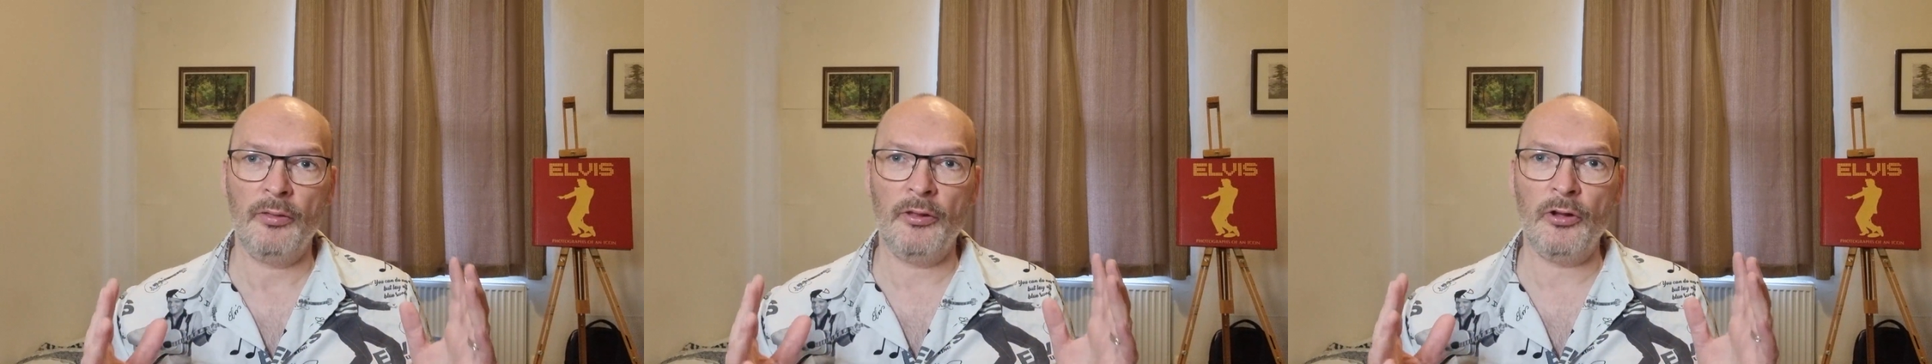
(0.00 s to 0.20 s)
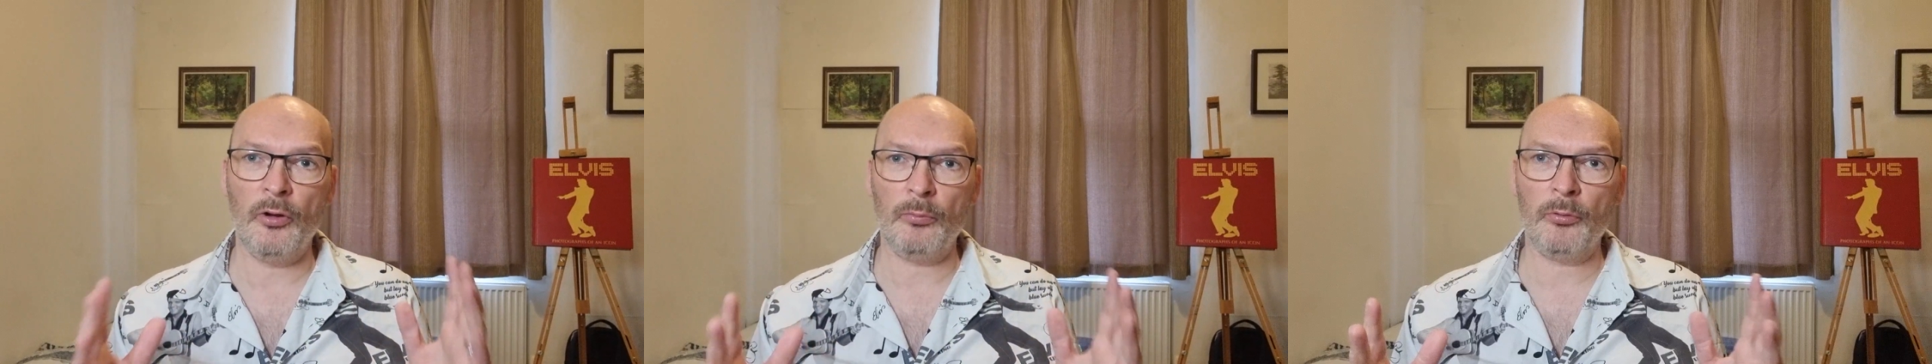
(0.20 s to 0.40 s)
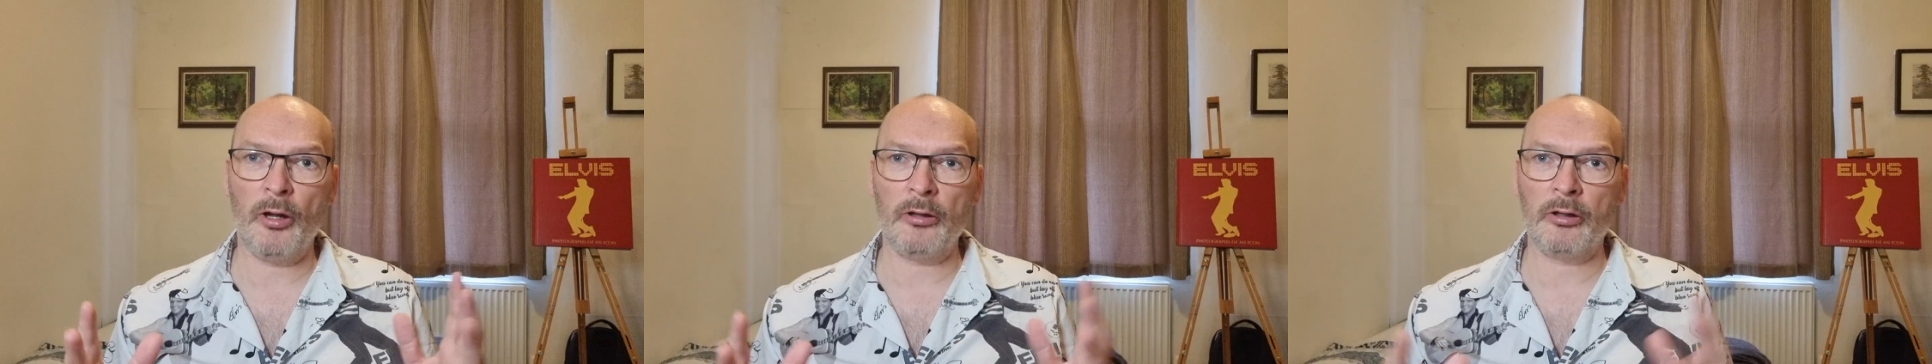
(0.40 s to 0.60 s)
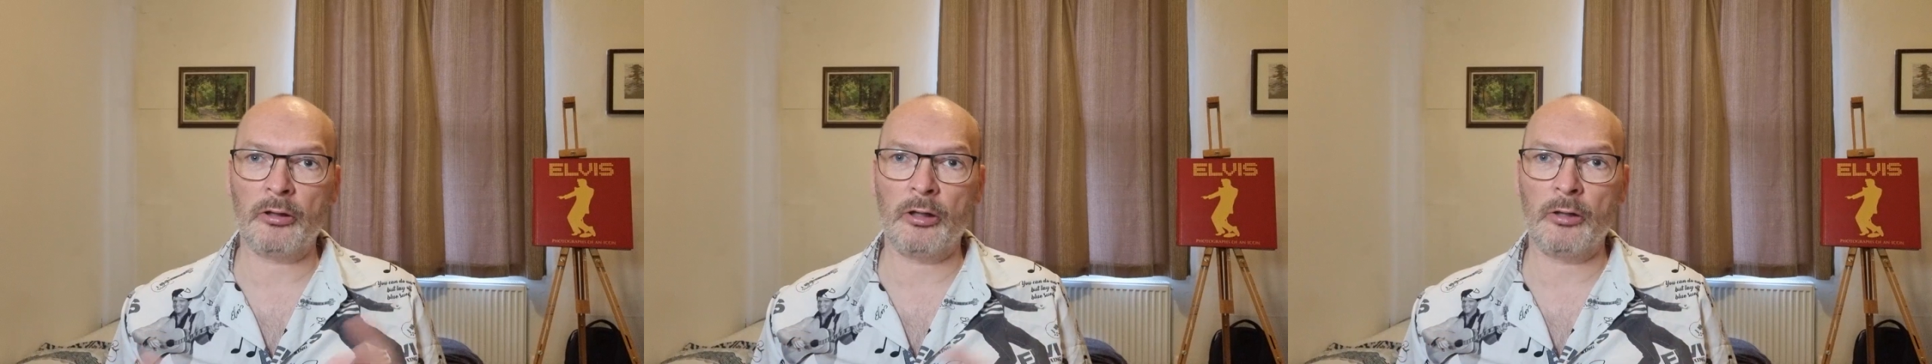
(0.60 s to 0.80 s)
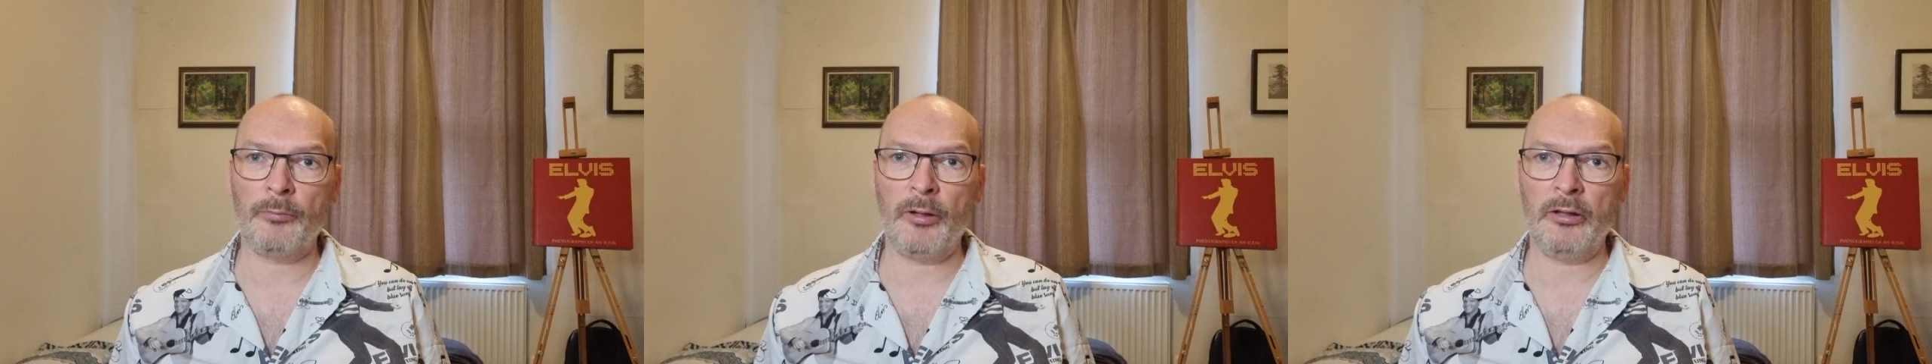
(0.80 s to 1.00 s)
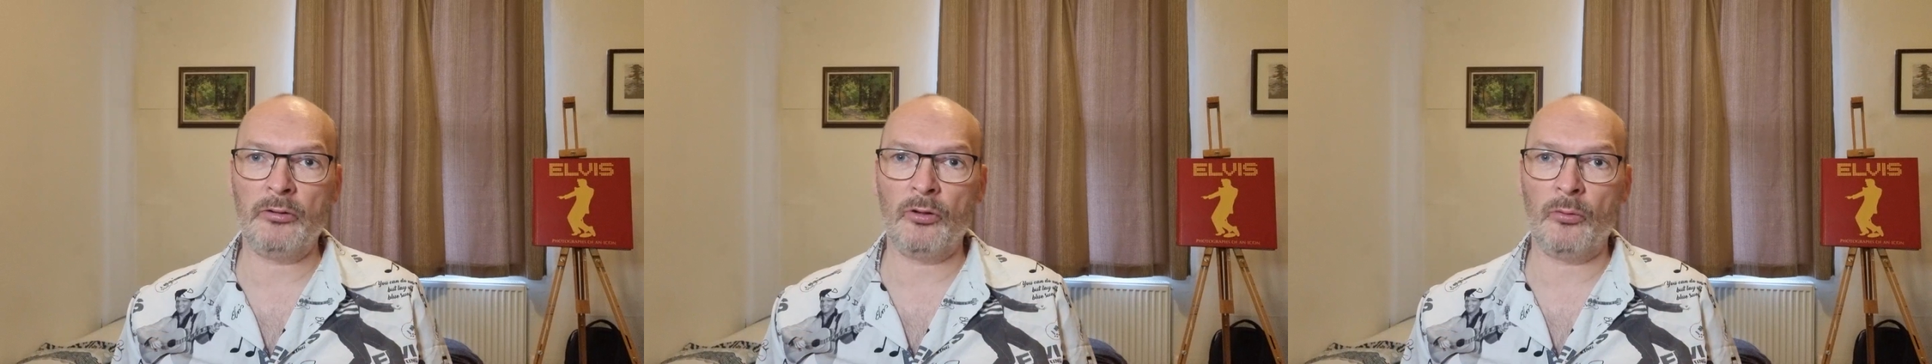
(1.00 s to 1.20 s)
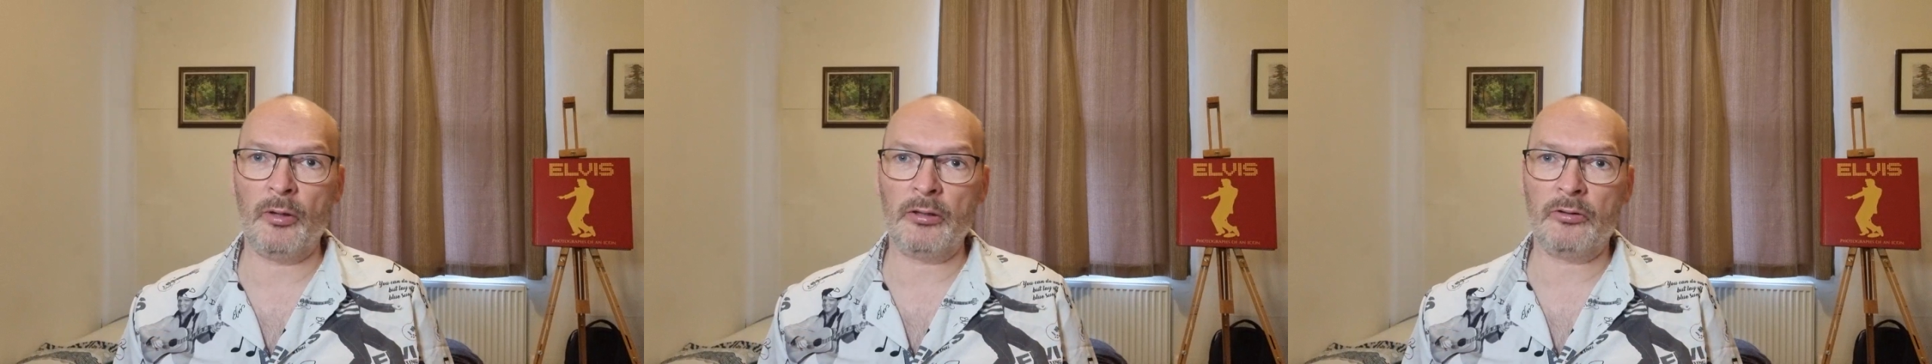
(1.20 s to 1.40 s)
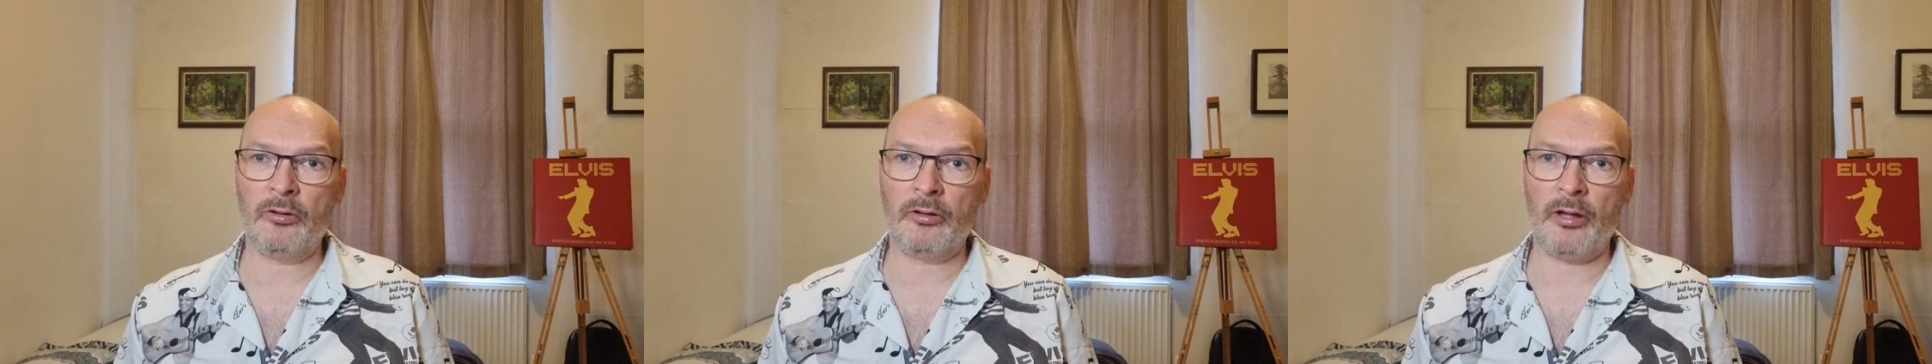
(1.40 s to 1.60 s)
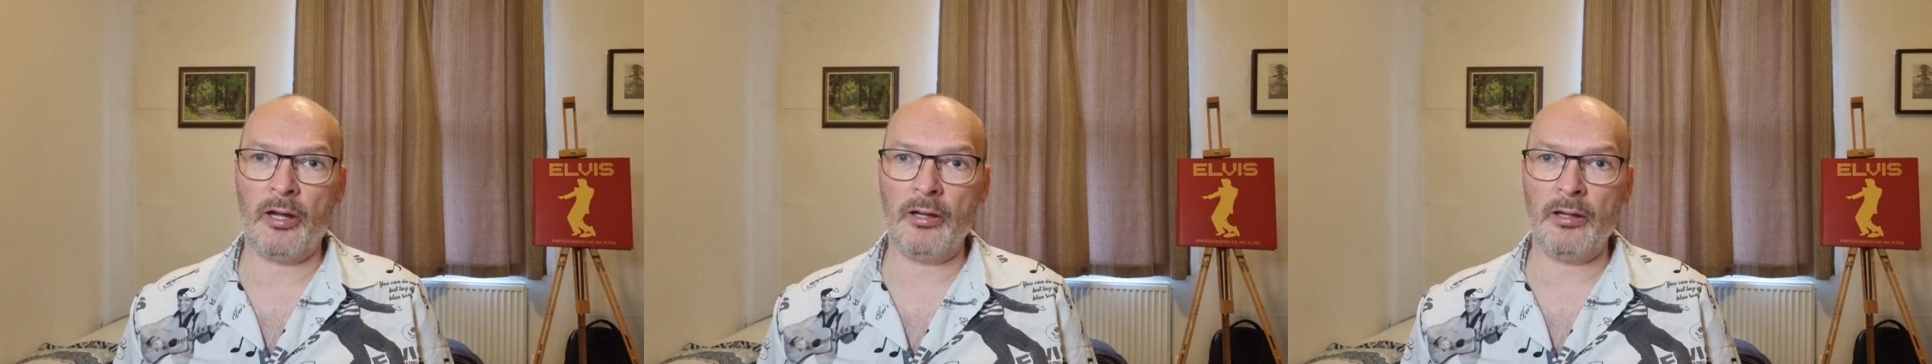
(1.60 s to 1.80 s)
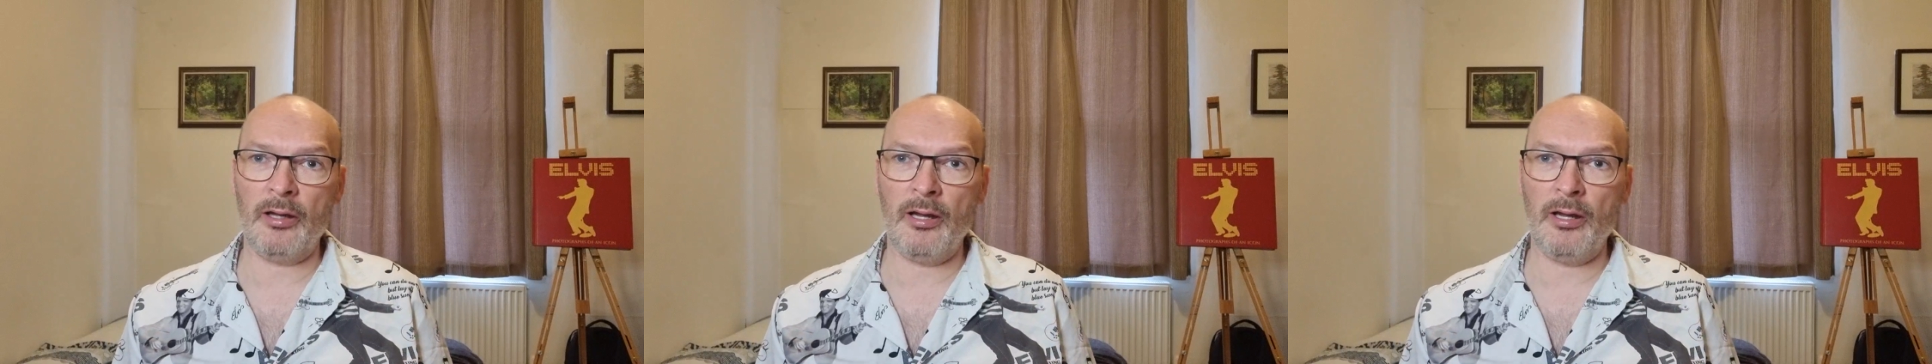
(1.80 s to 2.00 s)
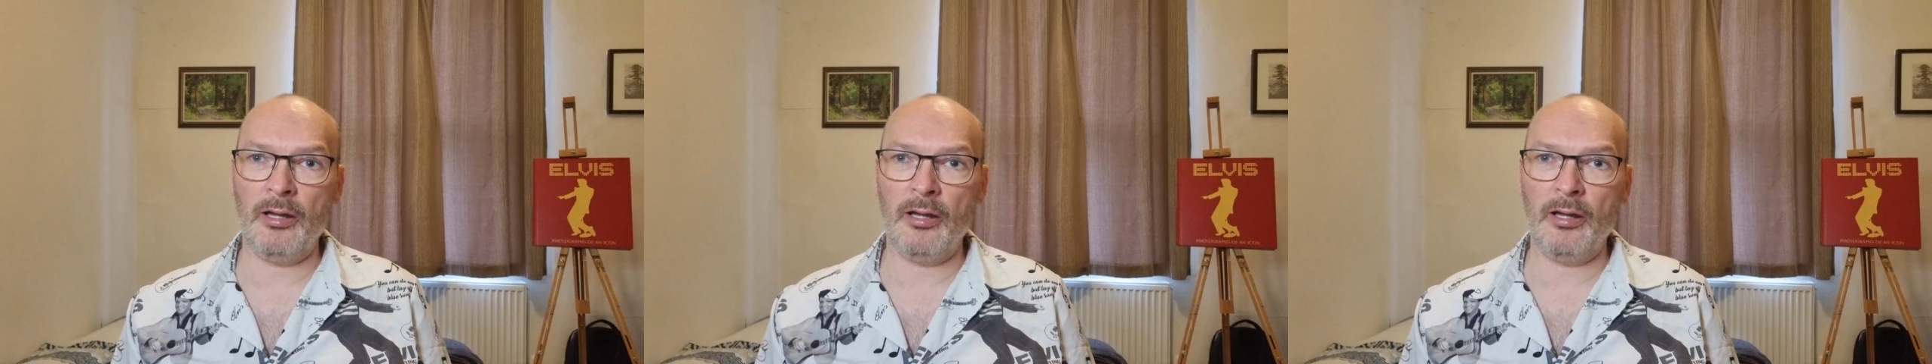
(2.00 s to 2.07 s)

The upload I'm going to be doing today